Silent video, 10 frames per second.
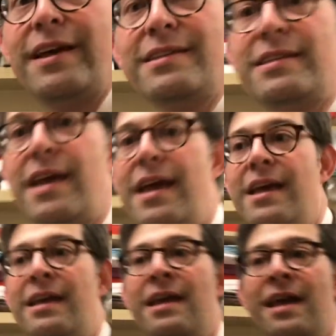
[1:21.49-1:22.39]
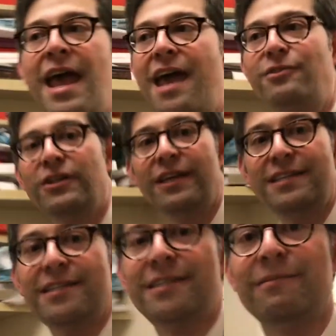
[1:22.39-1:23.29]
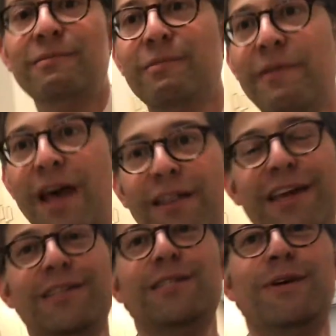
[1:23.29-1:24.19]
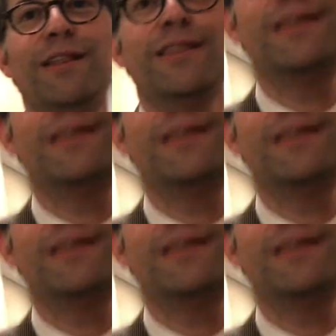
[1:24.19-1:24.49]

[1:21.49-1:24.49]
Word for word: Let's say Angeles, Elliott Smith.